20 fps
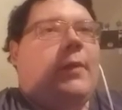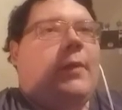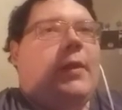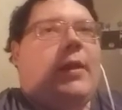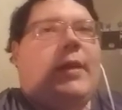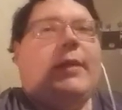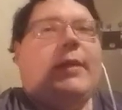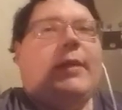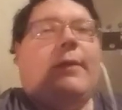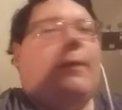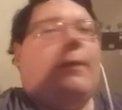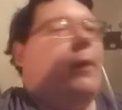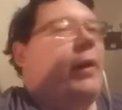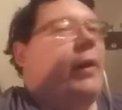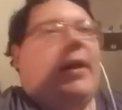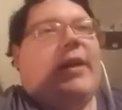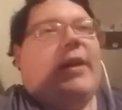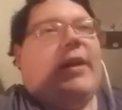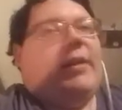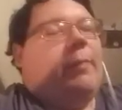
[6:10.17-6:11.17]
He's a
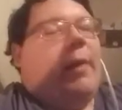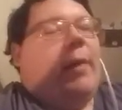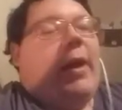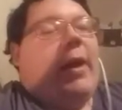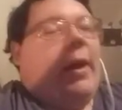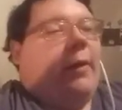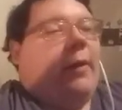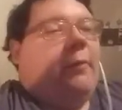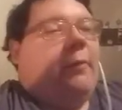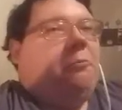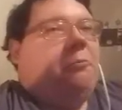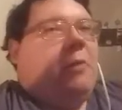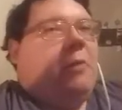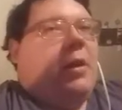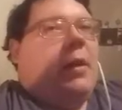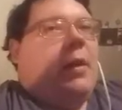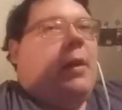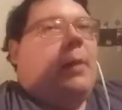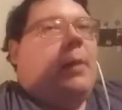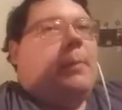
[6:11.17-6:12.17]
very nice man,
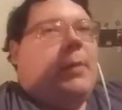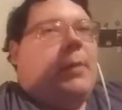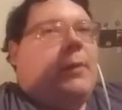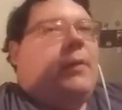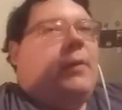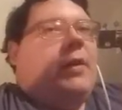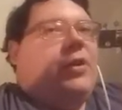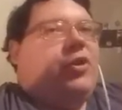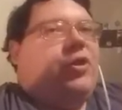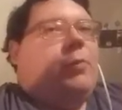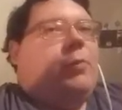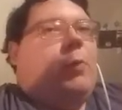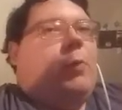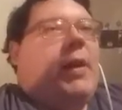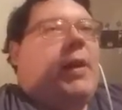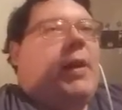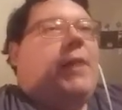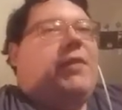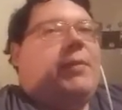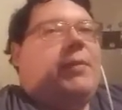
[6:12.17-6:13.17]
but he really should
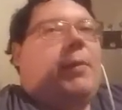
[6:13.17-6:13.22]
move out of his